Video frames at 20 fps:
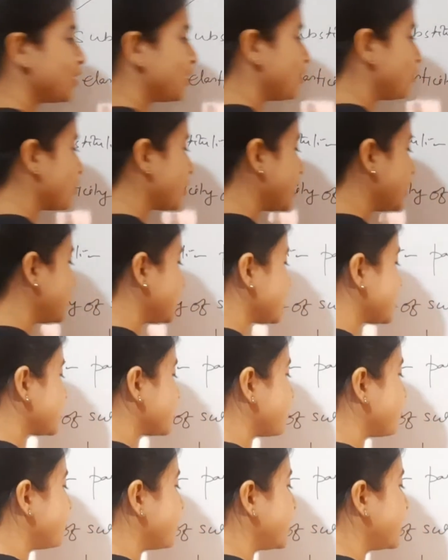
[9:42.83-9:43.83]
Okay, this is
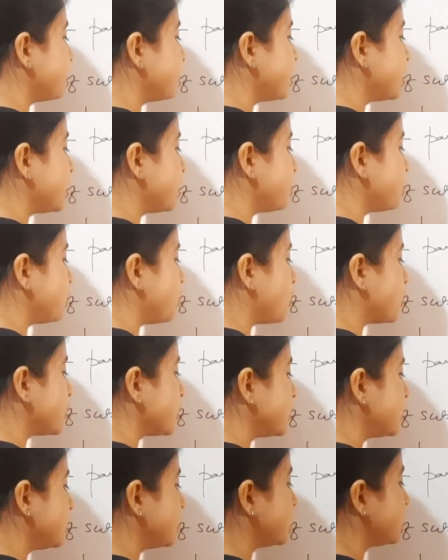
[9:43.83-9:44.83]
a very, very important